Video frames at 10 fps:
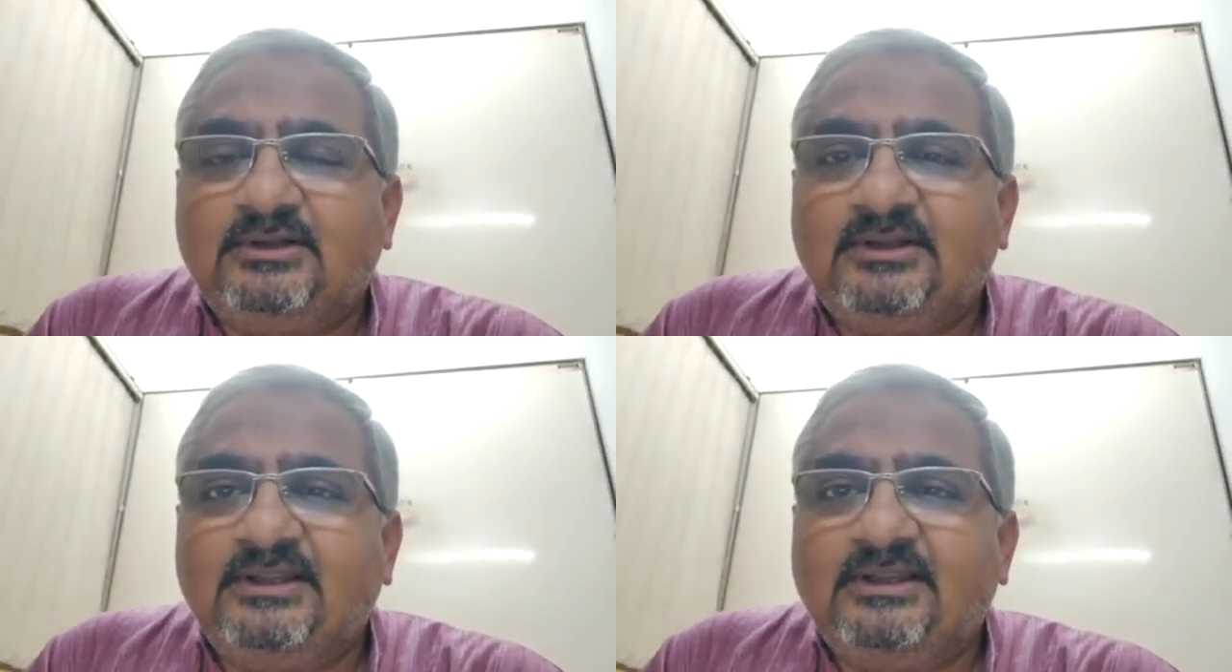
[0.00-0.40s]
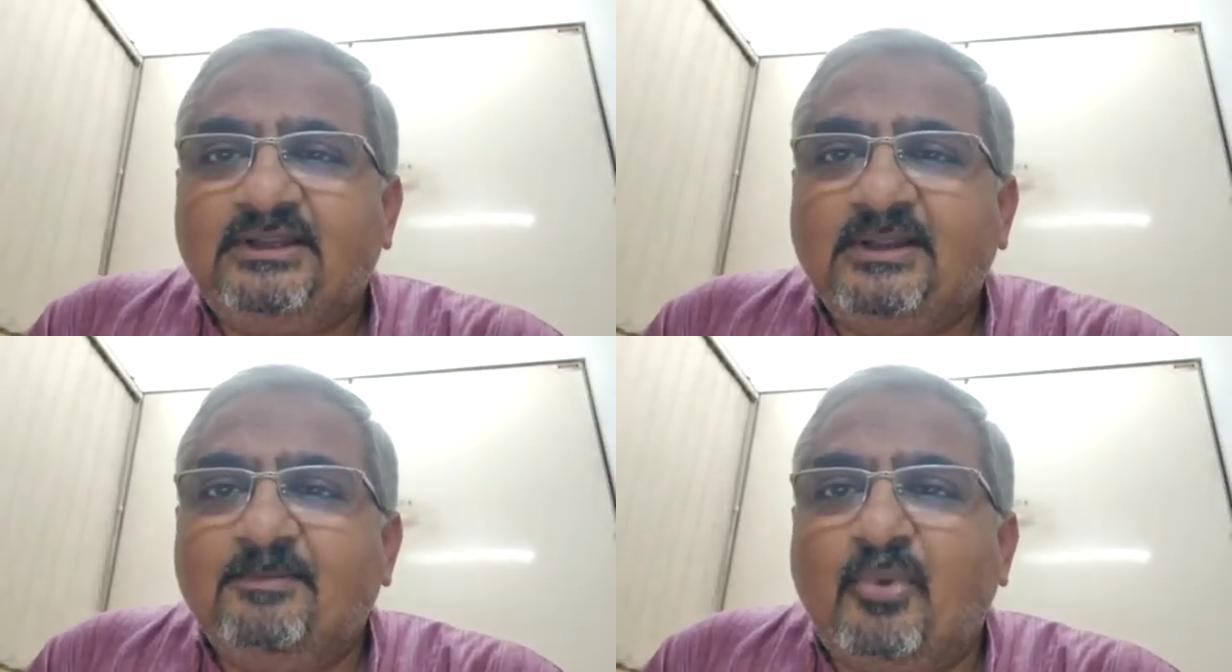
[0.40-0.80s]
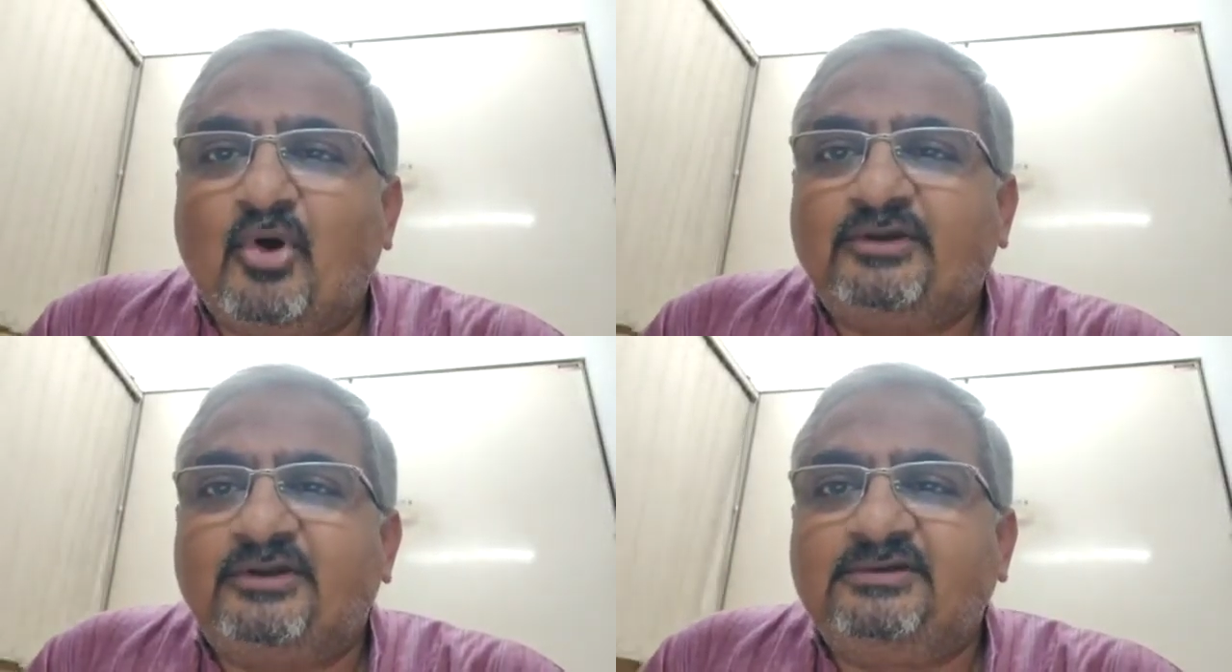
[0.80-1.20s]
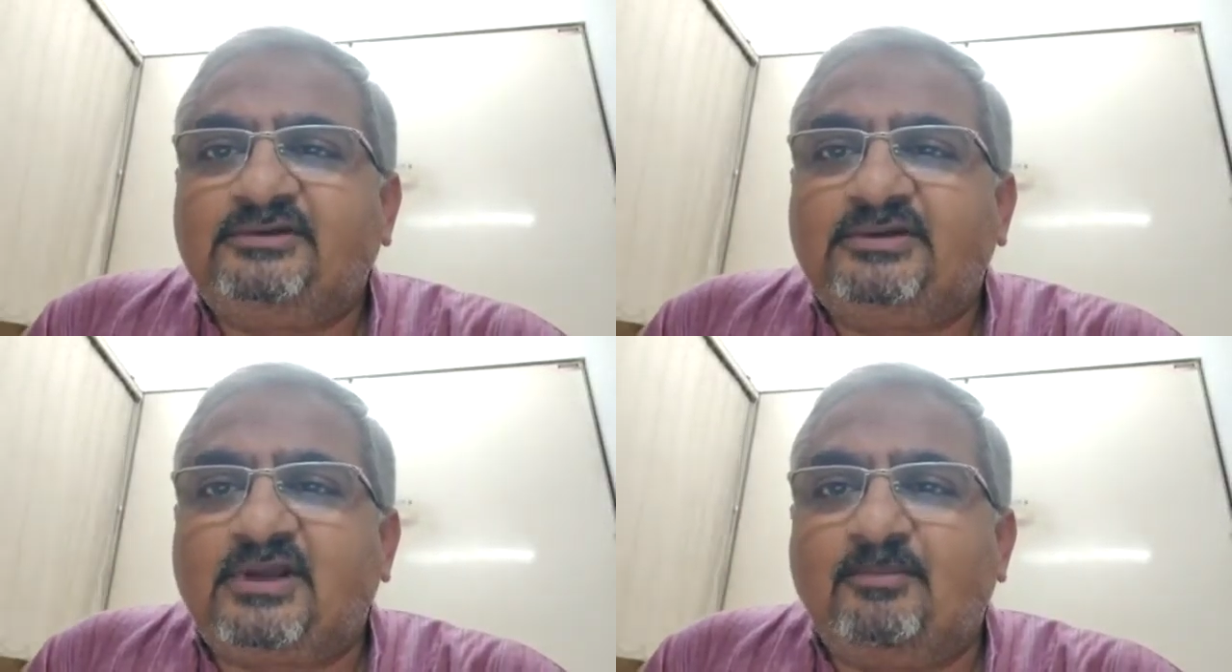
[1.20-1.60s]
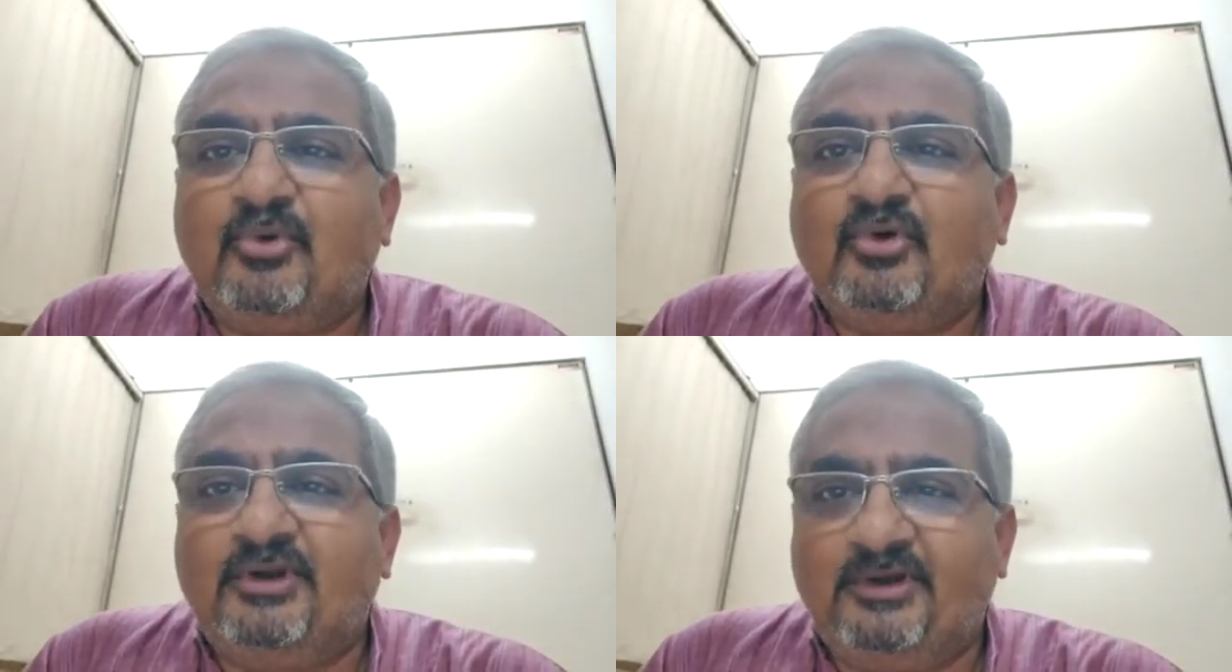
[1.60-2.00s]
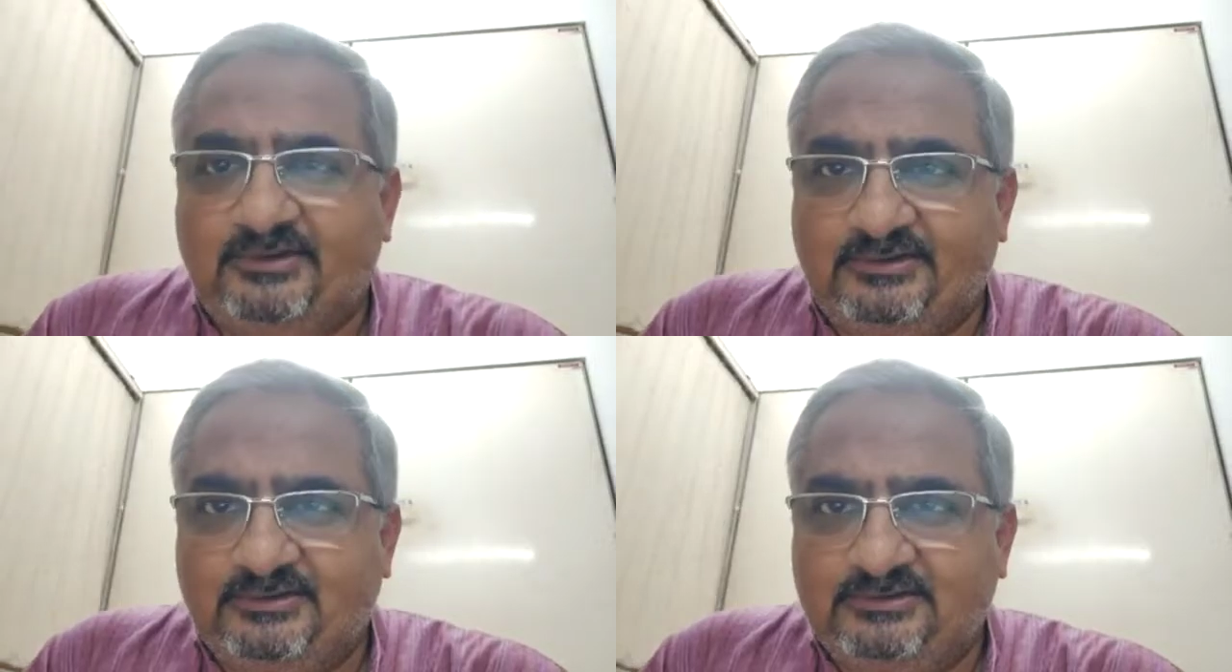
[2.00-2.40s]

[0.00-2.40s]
the important component,